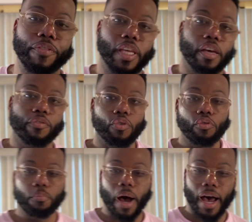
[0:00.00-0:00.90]
give you
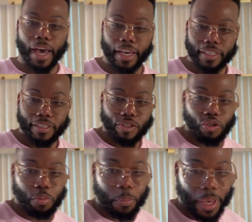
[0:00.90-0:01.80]
my
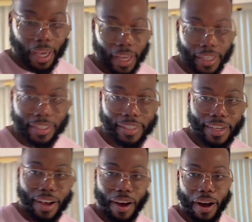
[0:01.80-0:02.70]
Superman
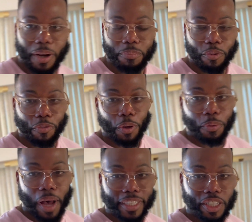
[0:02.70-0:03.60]
review.
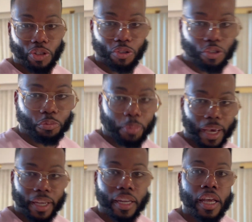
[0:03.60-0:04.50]
I just saw
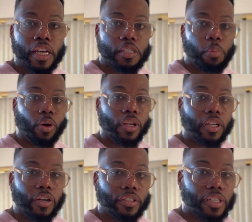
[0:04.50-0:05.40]
Superman. Spoiler
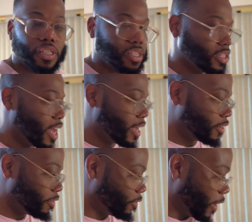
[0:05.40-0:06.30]
alert: this is
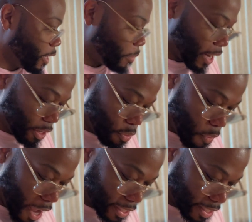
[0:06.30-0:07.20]
not for anybody
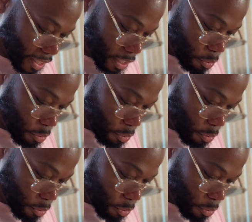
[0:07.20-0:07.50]
who hasn't seen the